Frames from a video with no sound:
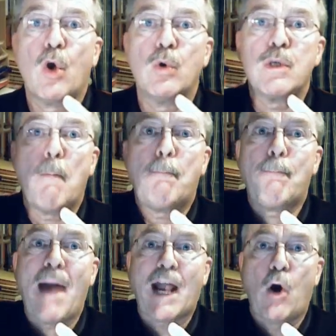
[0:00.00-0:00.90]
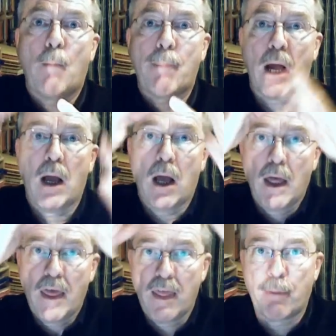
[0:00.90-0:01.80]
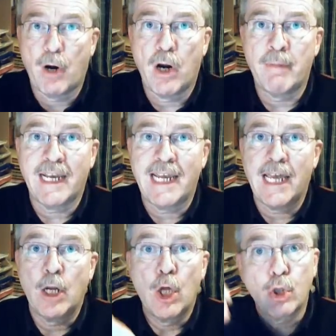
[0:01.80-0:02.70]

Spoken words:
goes back up the pyramid again.